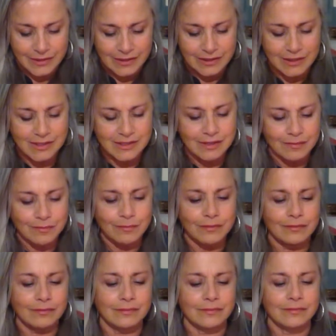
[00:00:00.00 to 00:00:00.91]
doesn't
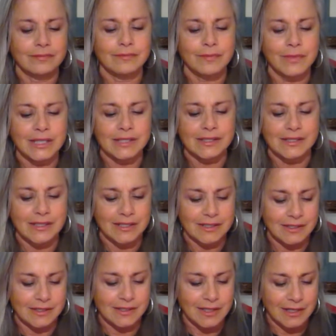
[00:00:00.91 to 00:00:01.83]
make
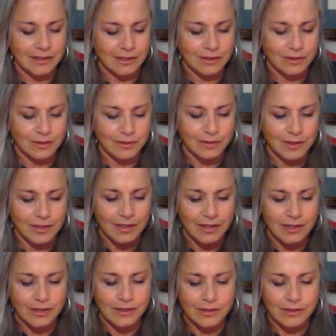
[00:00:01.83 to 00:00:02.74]
sense not to.
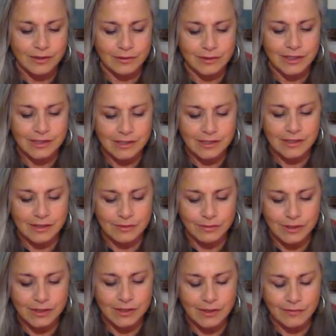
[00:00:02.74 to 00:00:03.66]
So let's just
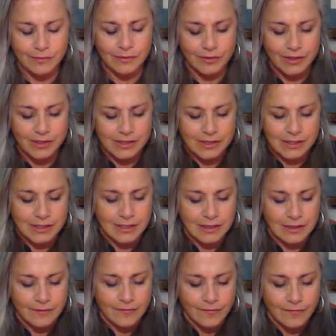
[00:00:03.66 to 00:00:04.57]
reshuffle this.
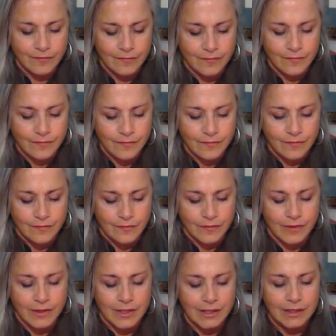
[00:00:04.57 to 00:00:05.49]

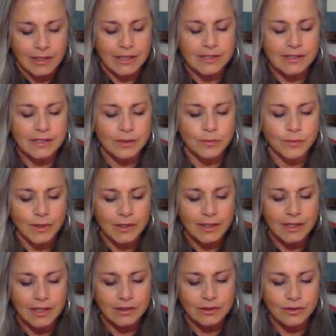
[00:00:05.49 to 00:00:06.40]
And let's see what
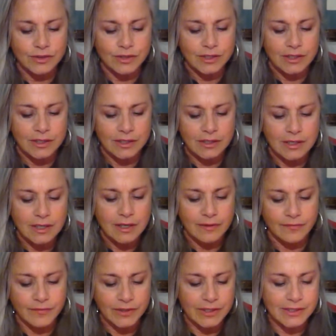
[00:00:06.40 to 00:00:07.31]
energy
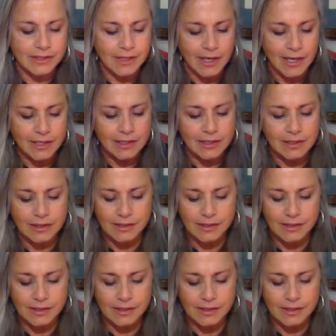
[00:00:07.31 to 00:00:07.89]
is guiding